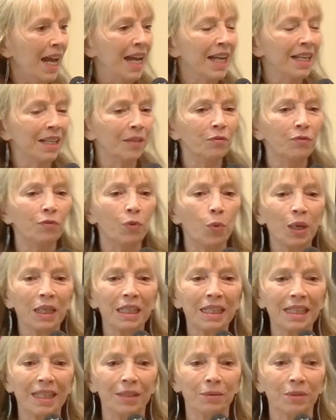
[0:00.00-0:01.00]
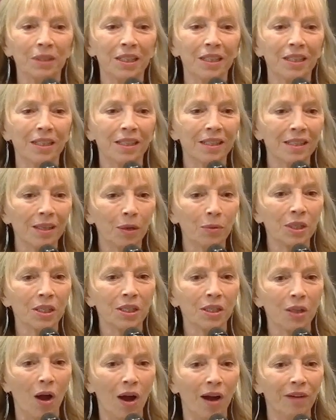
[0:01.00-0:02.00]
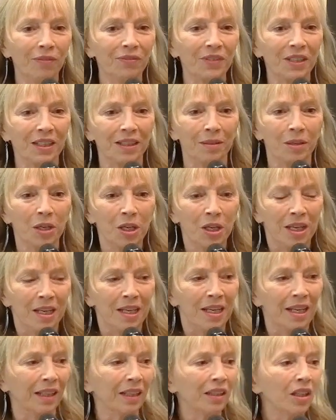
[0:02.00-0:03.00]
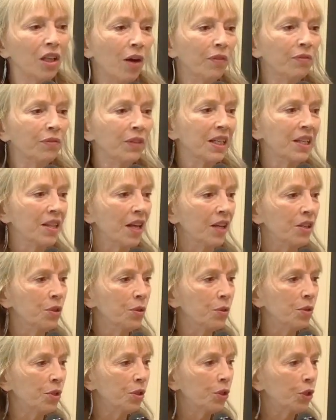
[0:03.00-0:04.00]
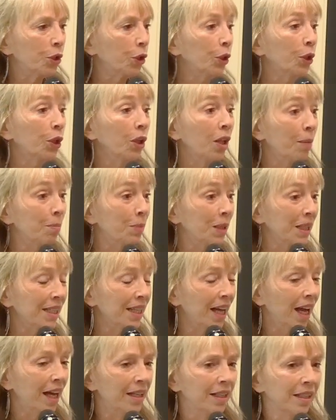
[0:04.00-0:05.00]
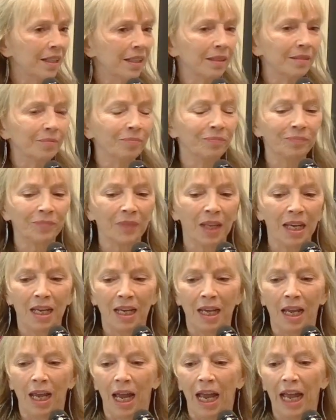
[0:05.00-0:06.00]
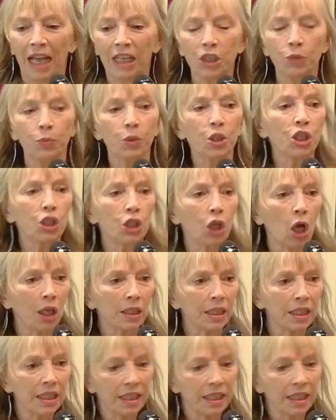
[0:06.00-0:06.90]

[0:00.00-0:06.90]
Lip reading: and a voice that was just so soft and lovely that you could curl up inside it. And when she talked